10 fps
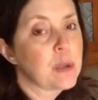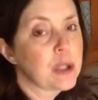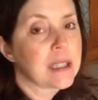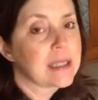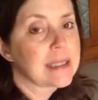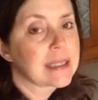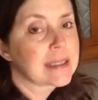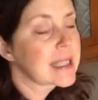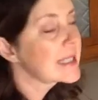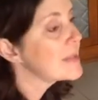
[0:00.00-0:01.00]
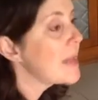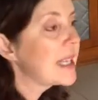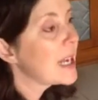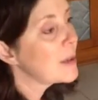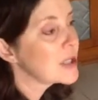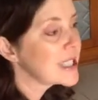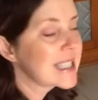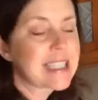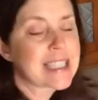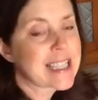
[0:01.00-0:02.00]
put as many objects
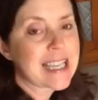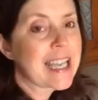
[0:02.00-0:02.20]
in as they